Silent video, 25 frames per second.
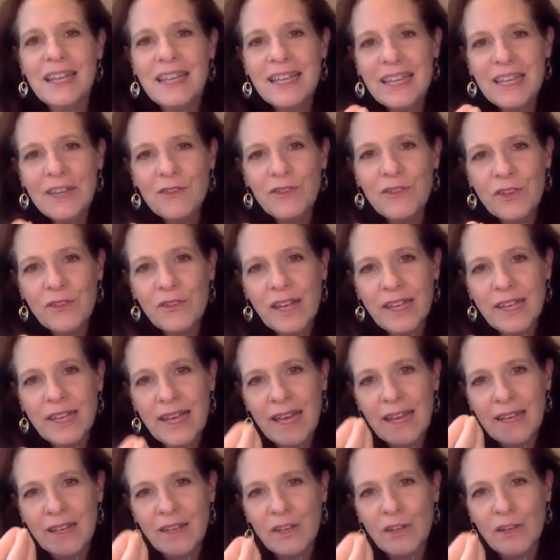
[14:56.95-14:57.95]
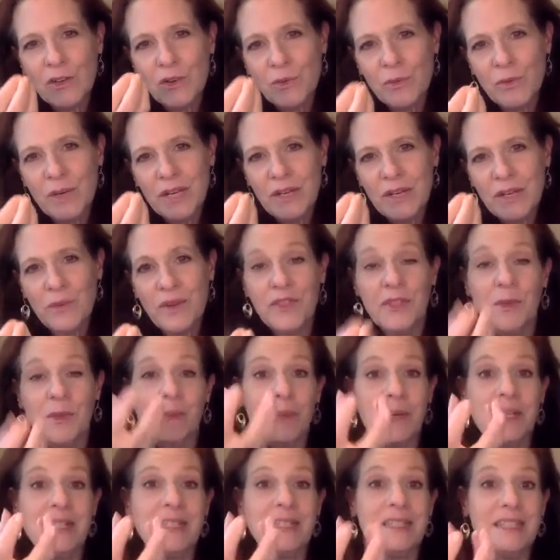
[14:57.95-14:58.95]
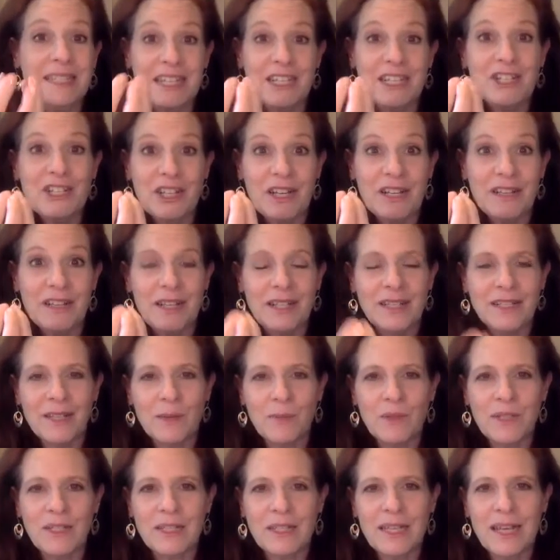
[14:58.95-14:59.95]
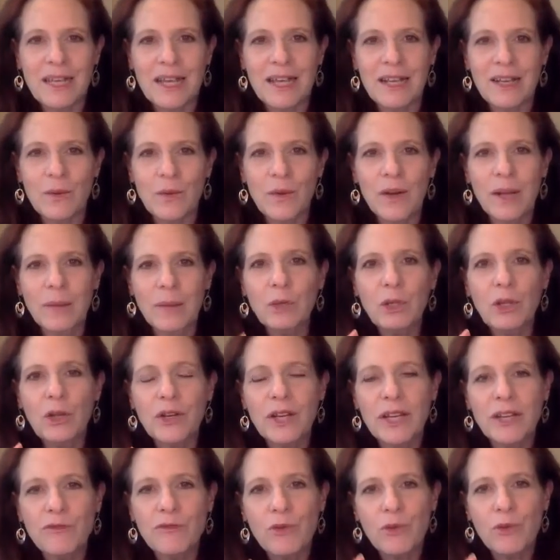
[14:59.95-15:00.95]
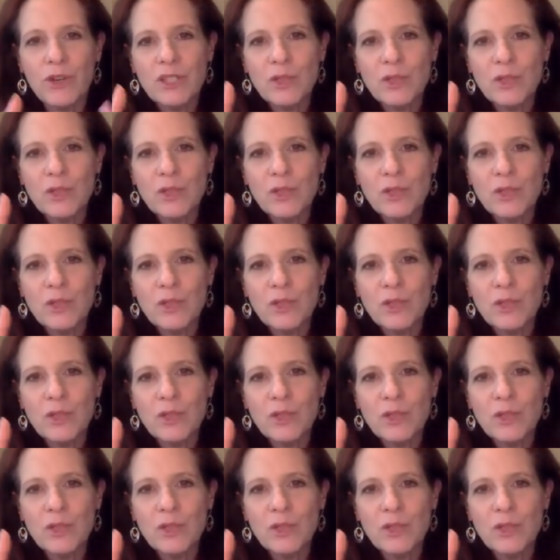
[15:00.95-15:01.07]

even if I can't agree with the position that someone's saying, what I'm looking for is